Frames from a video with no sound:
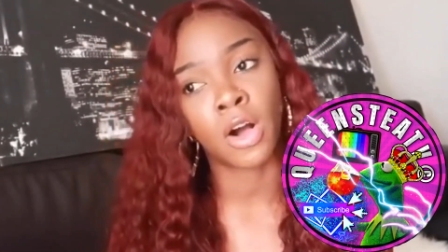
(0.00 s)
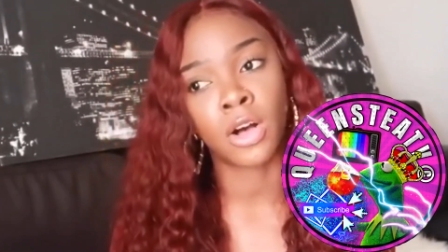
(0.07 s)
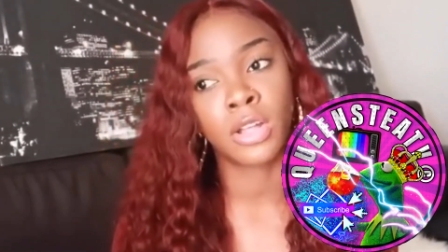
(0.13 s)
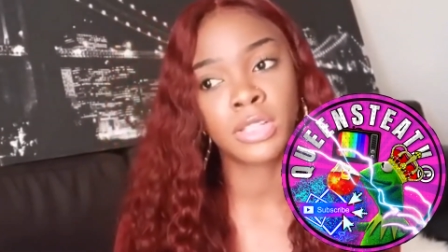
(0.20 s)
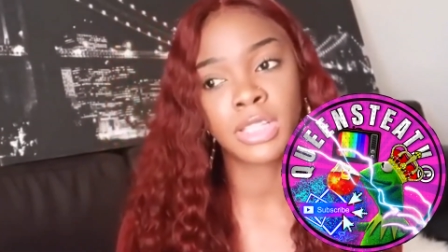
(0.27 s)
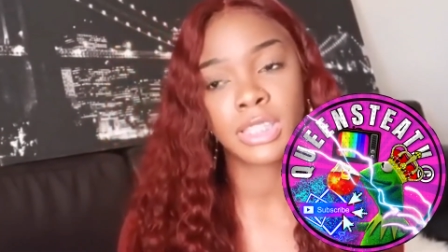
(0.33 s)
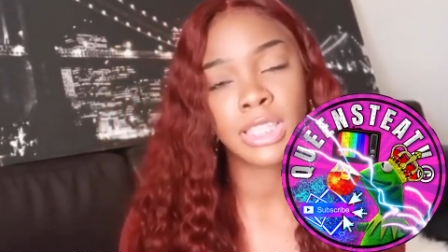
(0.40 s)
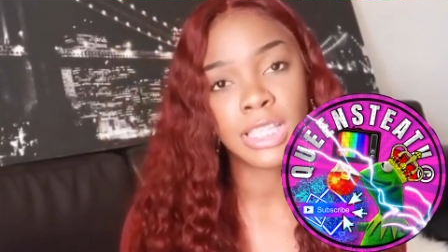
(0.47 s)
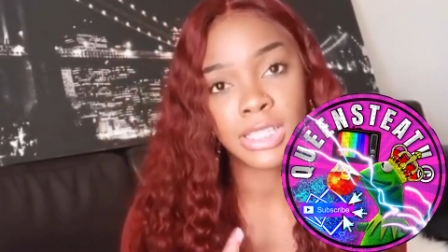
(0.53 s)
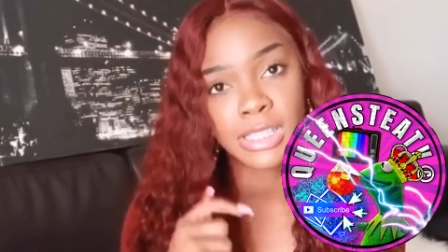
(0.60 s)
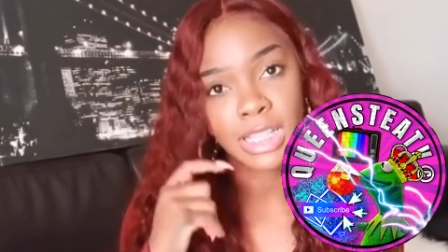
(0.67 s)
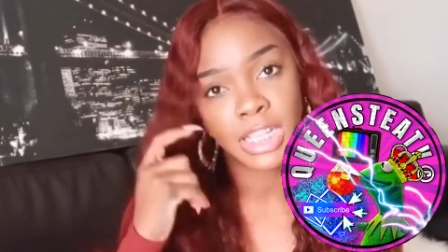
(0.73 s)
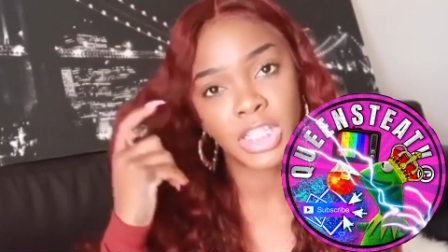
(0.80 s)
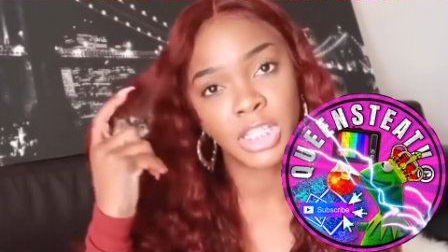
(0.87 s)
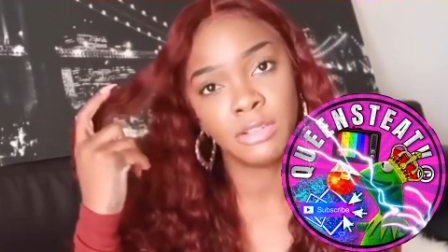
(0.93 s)
all the
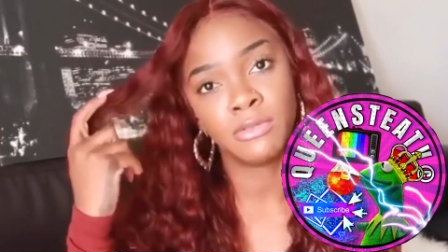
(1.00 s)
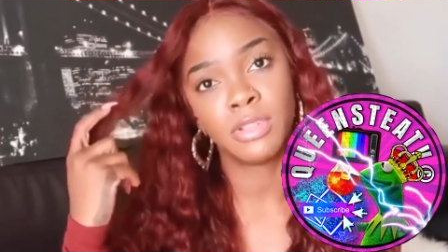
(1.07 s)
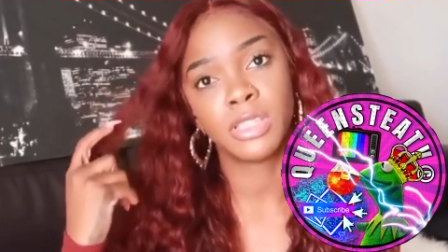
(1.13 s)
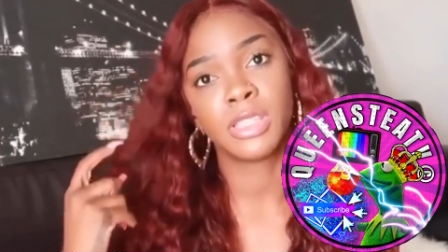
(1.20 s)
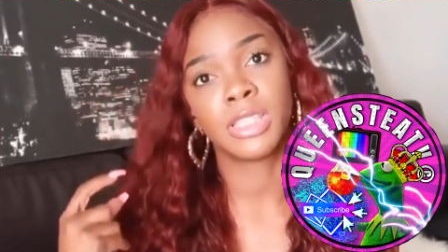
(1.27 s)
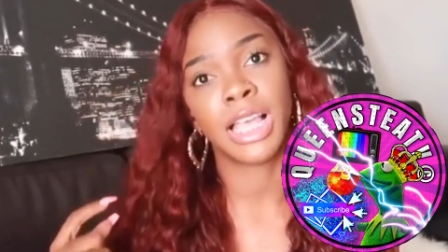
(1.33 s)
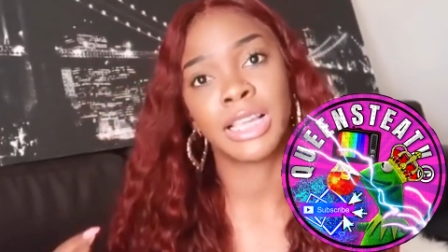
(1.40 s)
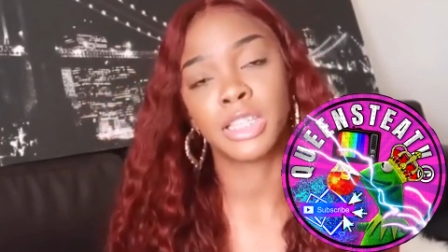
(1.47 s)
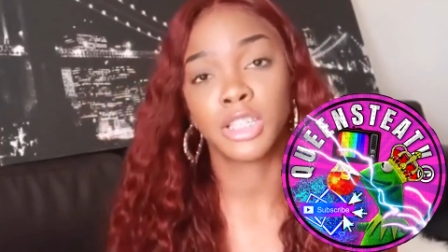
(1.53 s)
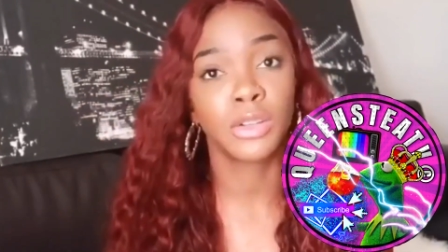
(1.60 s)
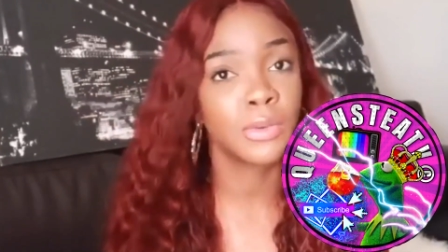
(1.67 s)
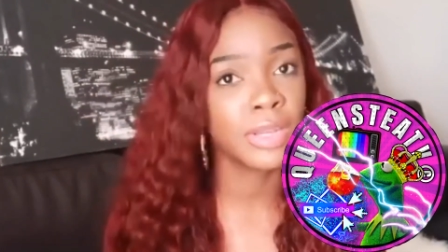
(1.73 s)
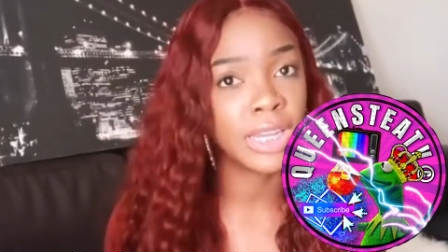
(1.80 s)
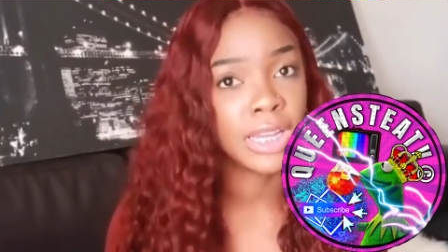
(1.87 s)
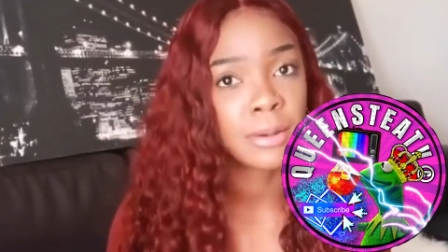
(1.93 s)
things that she was like
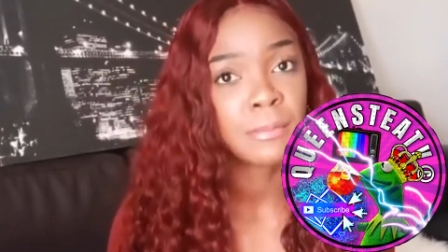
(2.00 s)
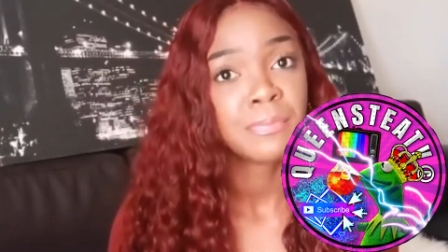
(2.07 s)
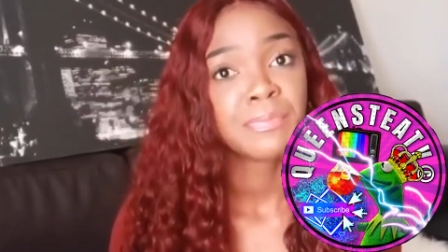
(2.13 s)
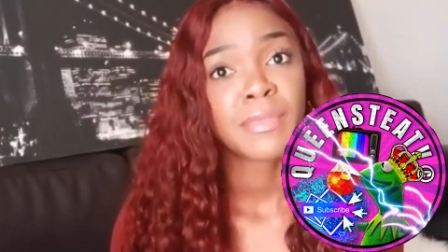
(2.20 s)
doing.